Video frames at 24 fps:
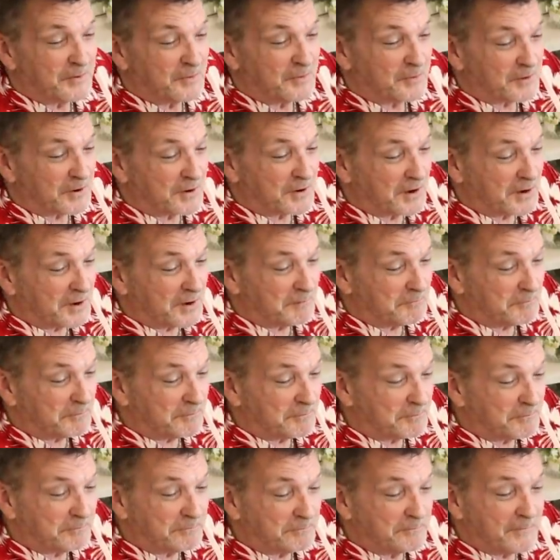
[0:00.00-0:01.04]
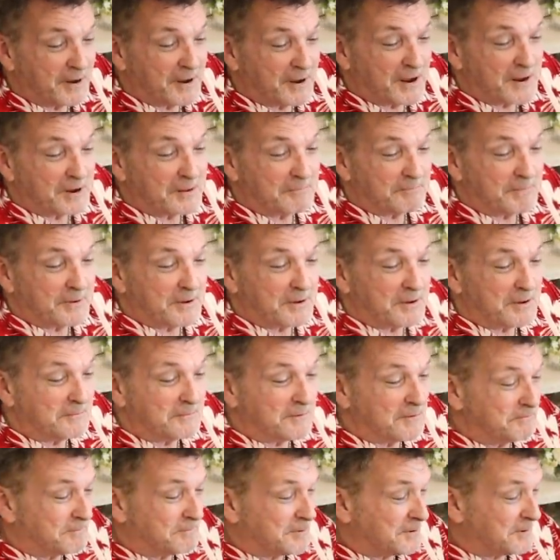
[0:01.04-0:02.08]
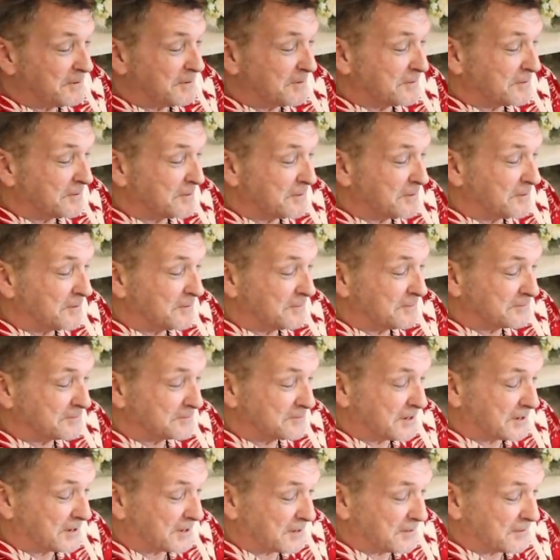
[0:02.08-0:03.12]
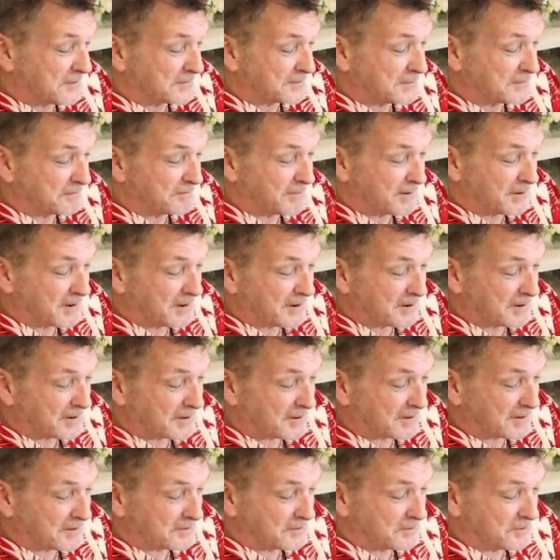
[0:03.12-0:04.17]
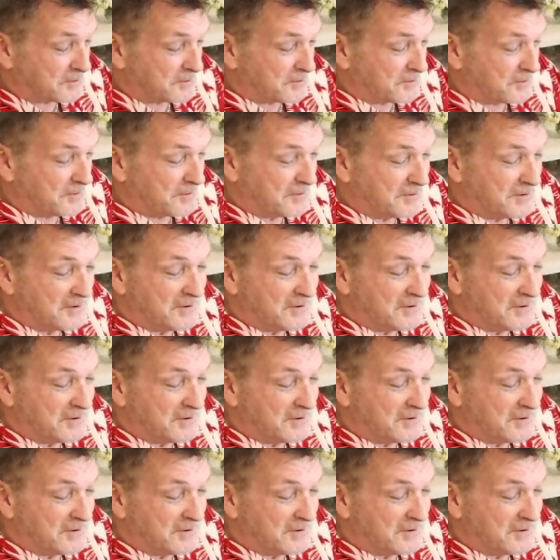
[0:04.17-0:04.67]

Okay, not a bad repair though. Check out the back too.